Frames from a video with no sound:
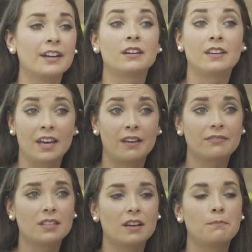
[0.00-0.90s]
greater
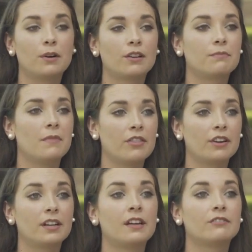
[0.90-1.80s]
gift a birth
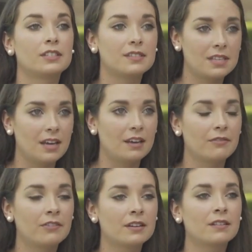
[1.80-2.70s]
mother can
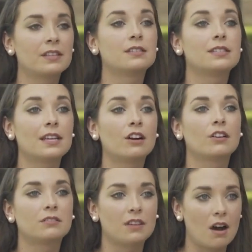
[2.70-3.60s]
receive than see
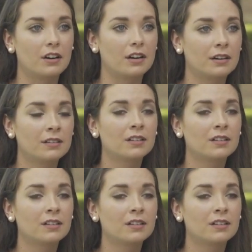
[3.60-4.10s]
her daughter